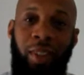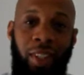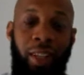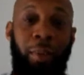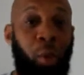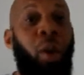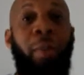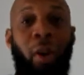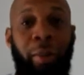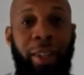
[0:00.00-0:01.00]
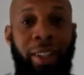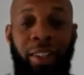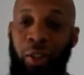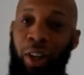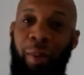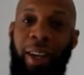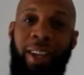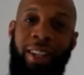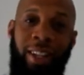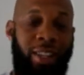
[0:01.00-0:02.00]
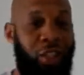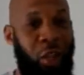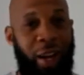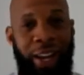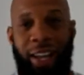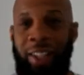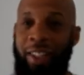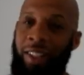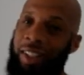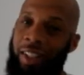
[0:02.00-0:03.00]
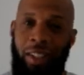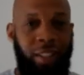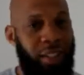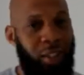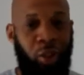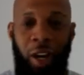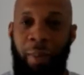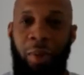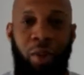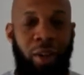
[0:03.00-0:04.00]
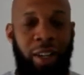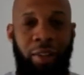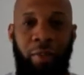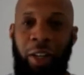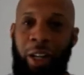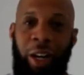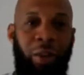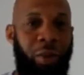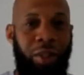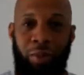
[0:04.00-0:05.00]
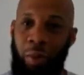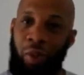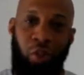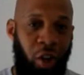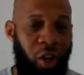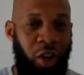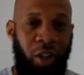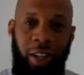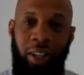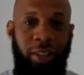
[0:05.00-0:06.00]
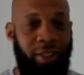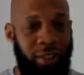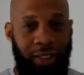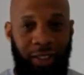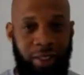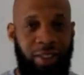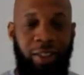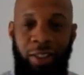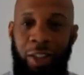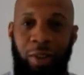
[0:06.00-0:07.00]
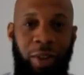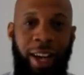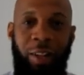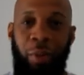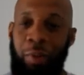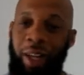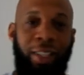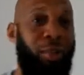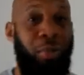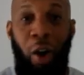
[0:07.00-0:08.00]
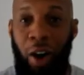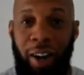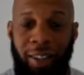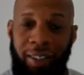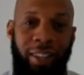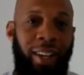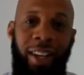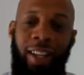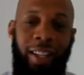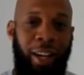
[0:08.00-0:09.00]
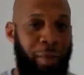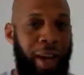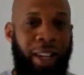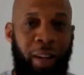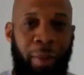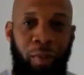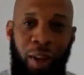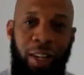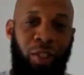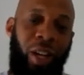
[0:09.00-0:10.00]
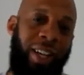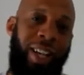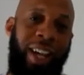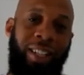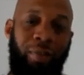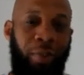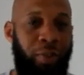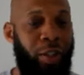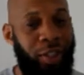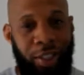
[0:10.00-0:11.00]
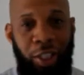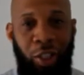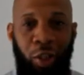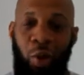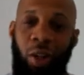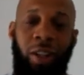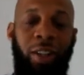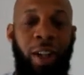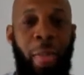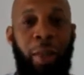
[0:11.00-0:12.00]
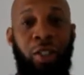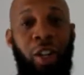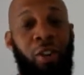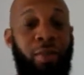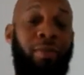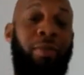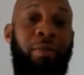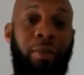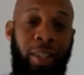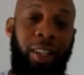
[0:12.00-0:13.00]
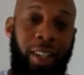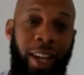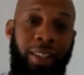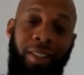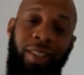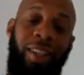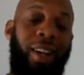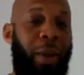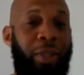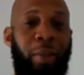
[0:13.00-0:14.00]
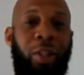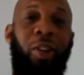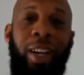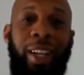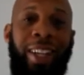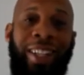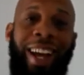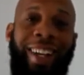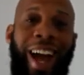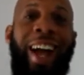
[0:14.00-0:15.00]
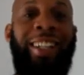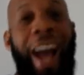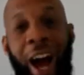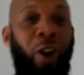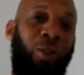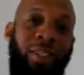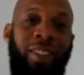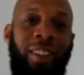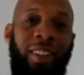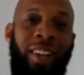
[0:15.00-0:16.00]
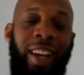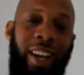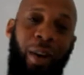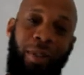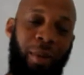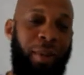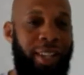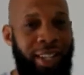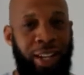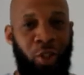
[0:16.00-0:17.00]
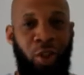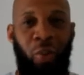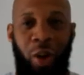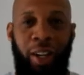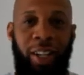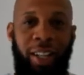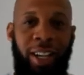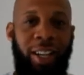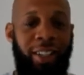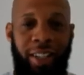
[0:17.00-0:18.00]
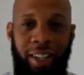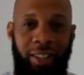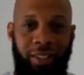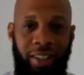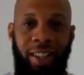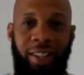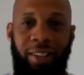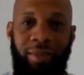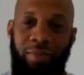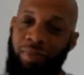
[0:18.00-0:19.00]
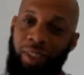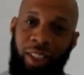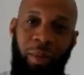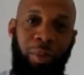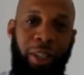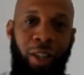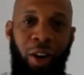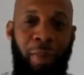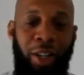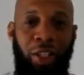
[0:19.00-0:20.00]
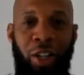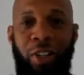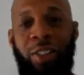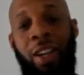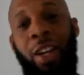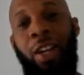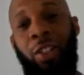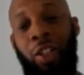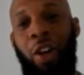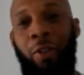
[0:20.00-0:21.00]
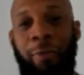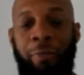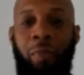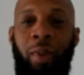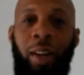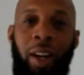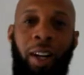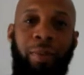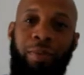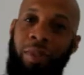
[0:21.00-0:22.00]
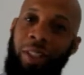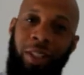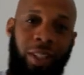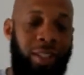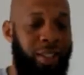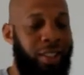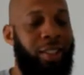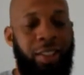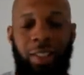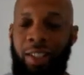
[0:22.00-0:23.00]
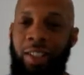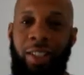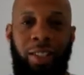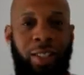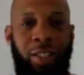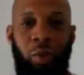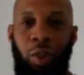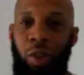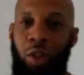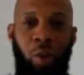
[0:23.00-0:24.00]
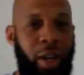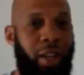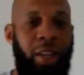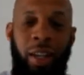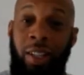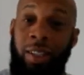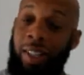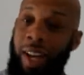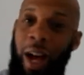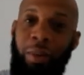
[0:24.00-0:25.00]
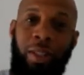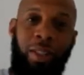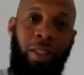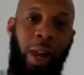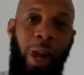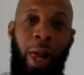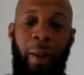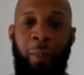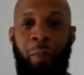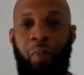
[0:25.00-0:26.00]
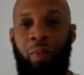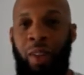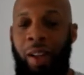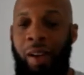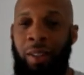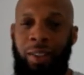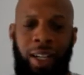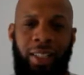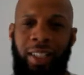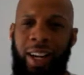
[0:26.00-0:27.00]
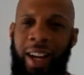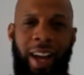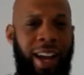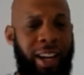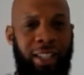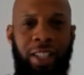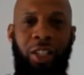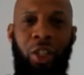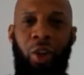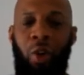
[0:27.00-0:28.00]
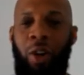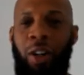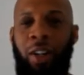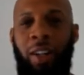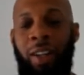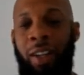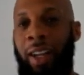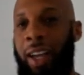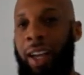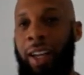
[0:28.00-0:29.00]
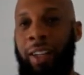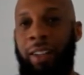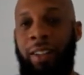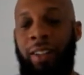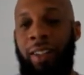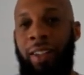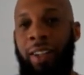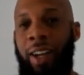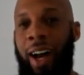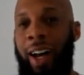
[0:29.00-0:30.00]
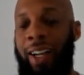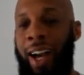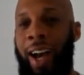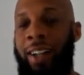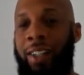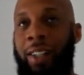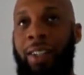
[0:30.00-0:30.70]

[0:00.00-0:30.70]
it blew up on me, you know what I mean? And then, so I had to scramble and figure out what was wrong, and had to replace the part and get it back up and running so I could actually fulfill the t-shirt order. So nonetheless, I was able to go ahead and get that knocked out, and I was able to get that joint working again and complete all my shirts. So just a real quick synopsis. Like I said, I had a t-shirt order, and I got